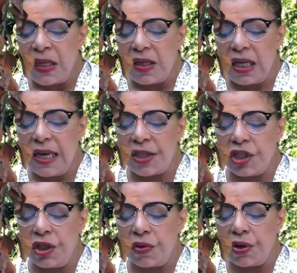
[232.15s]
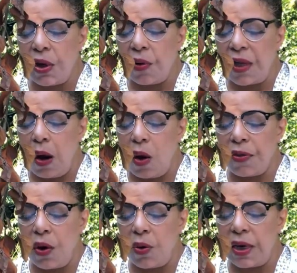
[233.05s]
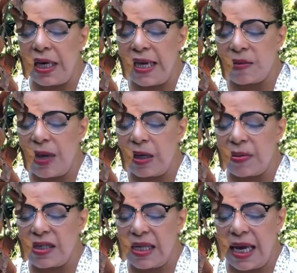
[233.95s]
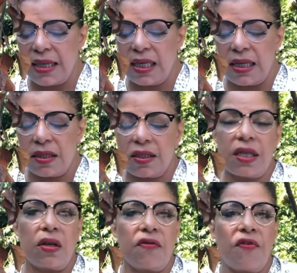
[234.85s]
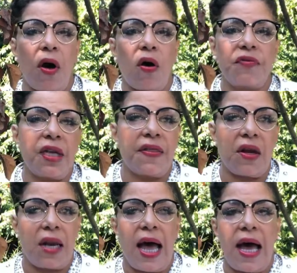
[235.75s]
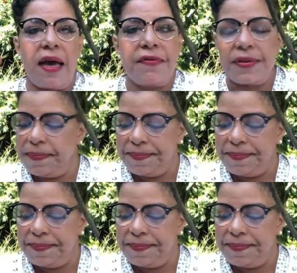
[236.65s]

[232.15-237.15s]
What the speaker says: to let his children know that although he has made mistakes, he is still involved in their lives.